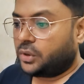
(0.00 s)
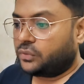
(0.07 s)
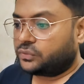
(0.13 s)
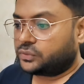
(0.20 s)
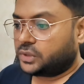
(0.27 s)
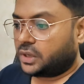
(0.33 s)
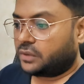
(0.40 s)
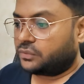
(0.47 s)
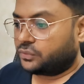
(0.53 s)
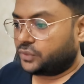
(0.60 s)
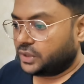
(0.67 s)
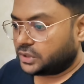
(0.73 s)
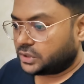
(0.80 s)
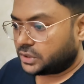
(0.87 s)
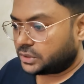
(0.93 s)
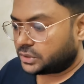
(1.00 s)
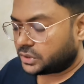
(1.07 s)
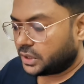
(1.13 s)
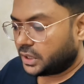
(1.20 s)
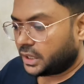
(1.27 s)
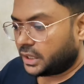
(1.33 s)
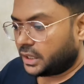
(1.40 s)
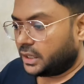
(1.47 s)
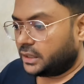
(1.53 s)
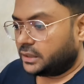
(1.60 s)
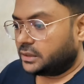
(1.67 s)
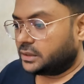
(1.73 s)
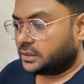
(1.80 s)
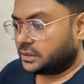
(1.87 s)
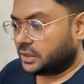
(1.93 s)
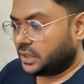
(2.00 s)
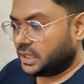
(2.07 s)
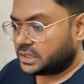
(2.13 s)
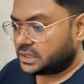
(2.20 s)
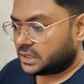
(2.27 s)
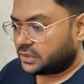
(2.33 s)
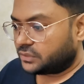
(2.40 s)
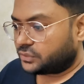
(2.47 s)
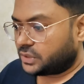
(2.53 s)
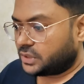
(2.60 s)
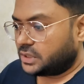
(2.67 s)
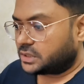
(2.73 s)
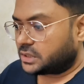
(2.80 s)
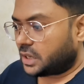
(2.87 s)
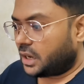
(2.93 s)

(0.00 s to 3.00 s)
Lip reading: of the features in these NFTs